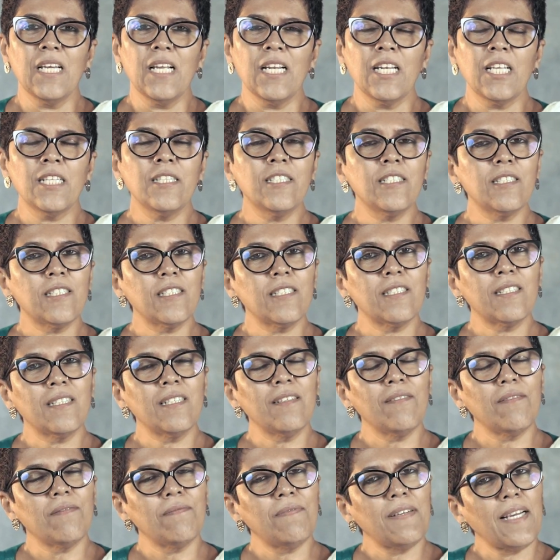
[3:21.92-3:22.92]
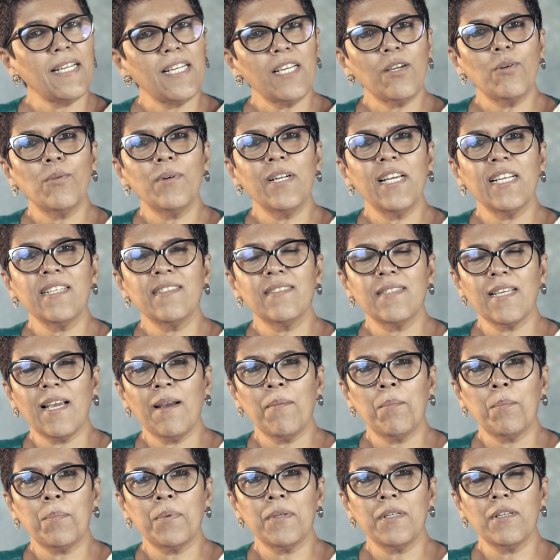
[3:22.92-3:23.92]
Now, this is a very good
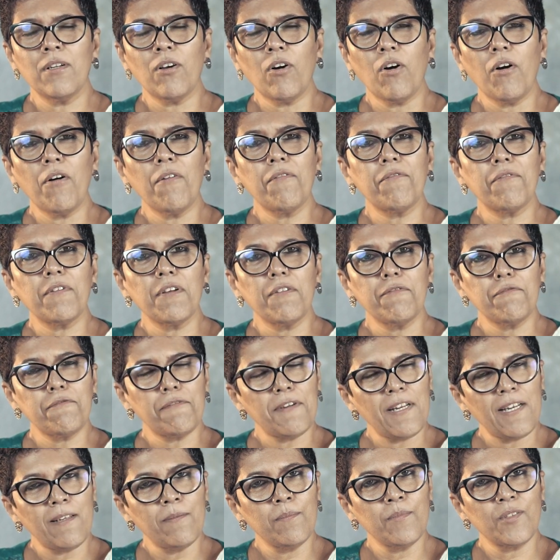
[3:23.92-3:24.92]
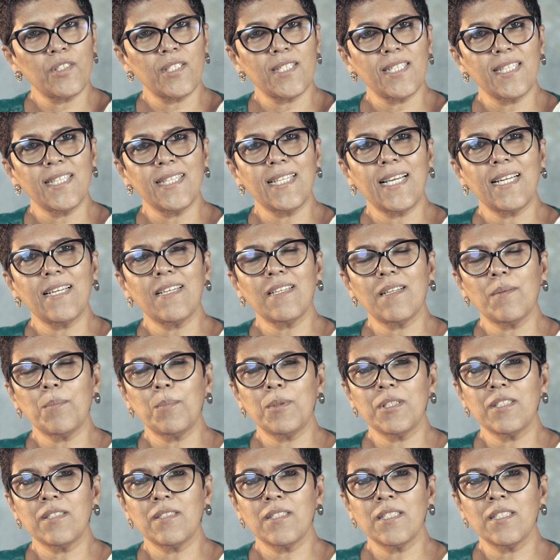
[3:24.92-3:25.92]
example of films that
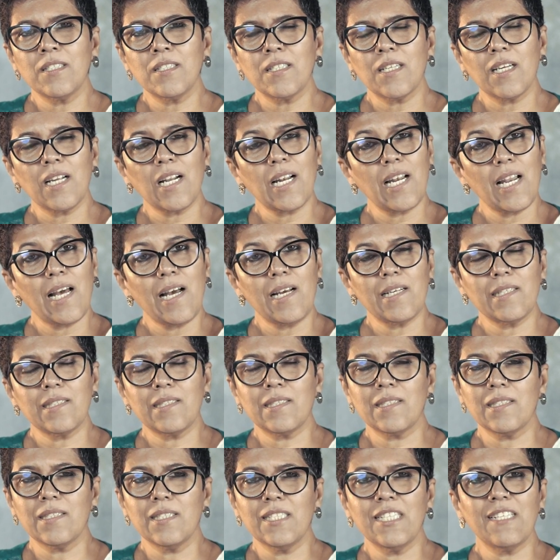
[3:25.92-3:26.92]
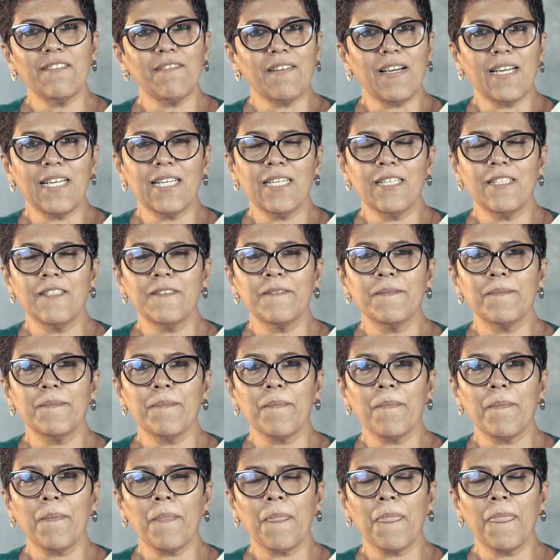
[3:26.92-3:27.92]
represent class divide,
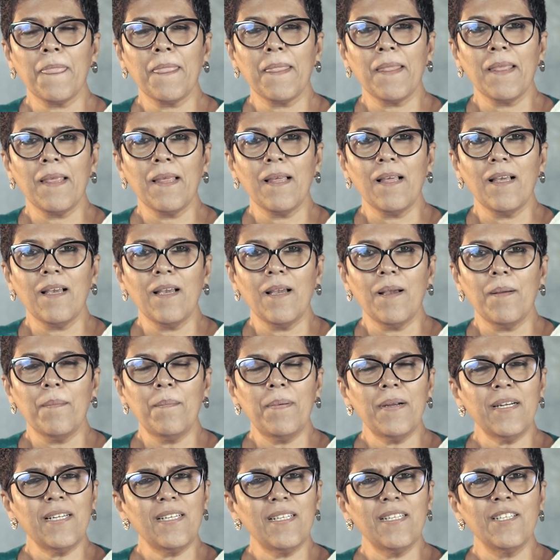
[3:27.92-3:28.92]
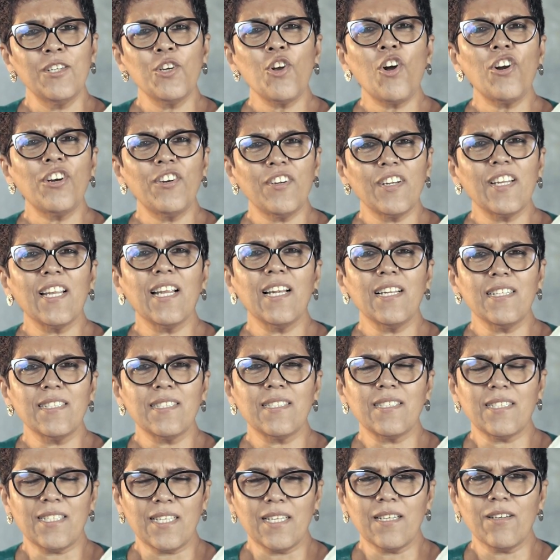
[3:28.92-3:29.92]
but not
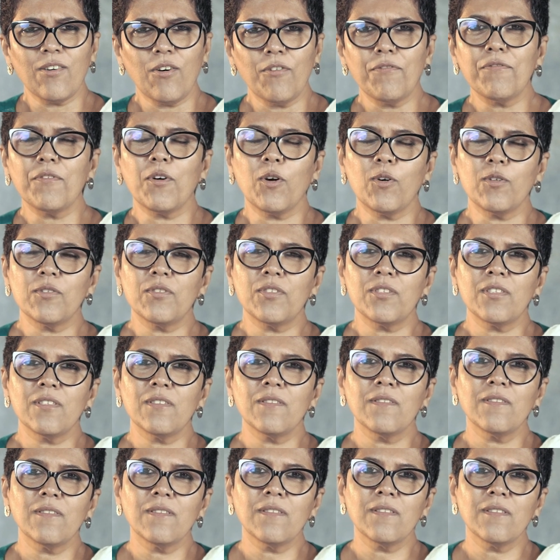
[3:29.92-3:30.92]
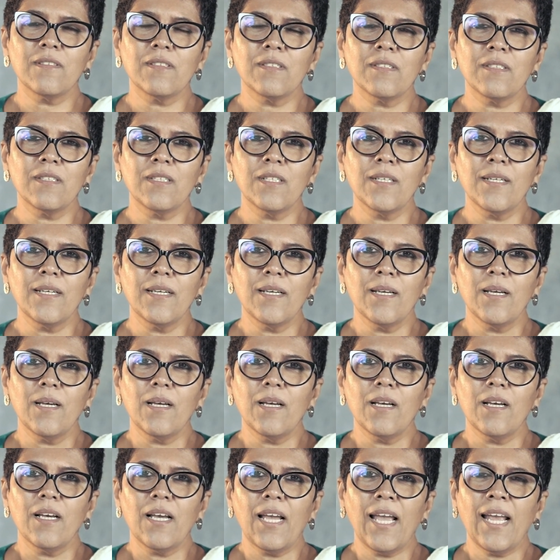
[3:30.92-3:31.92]
realistic, of course.
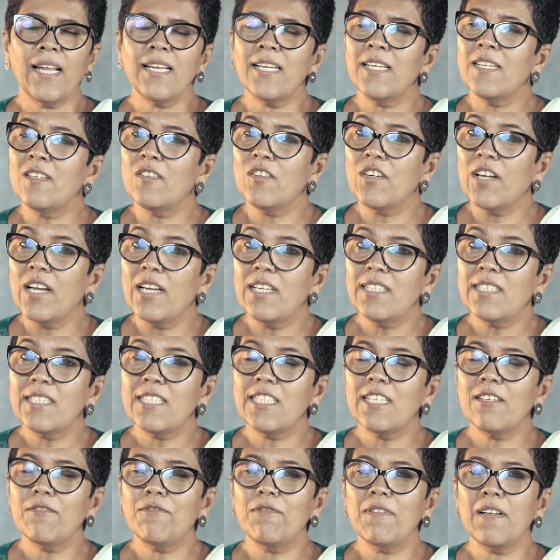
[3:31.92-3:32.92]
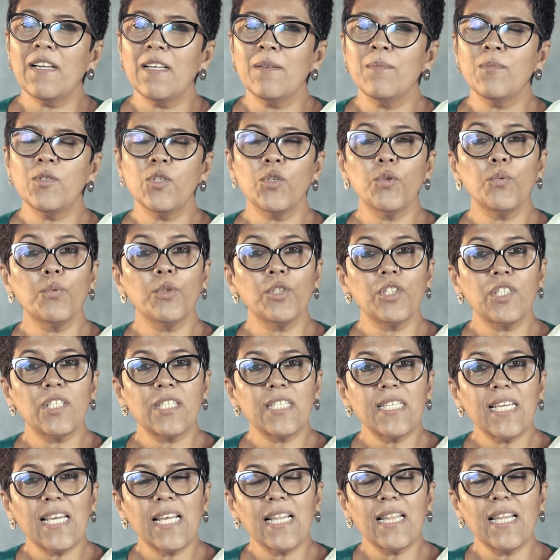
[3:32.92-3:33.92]
And in realistic films, you would
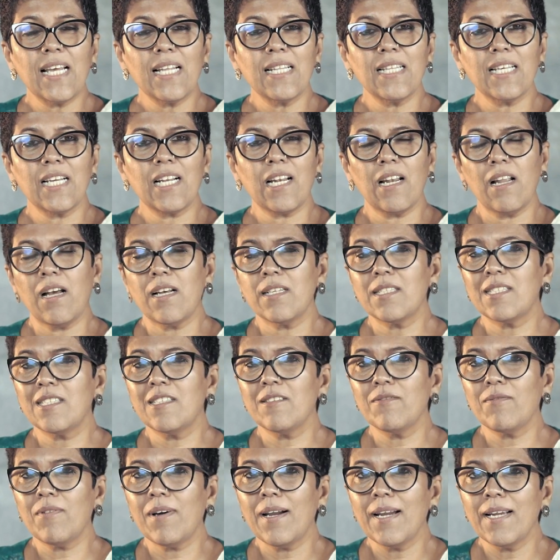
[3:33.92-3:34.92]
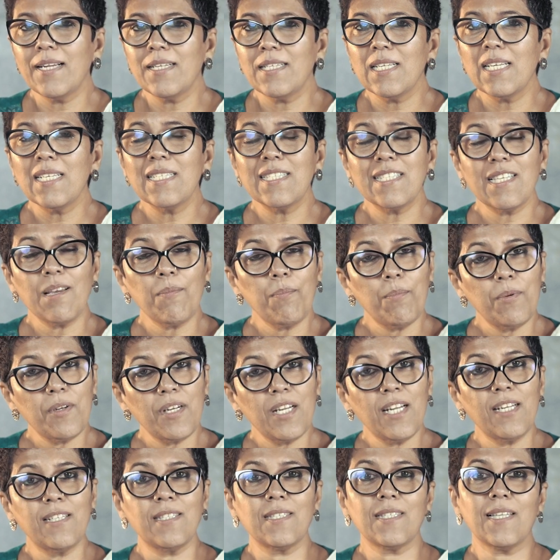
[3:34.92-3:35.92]
see that the class divide
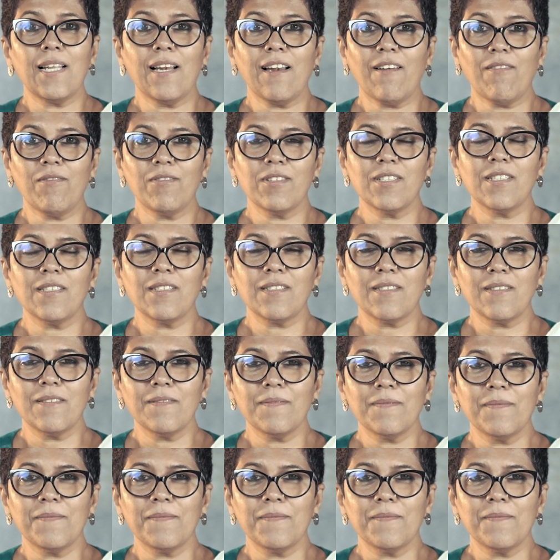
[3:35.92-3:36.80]
separates the lovers.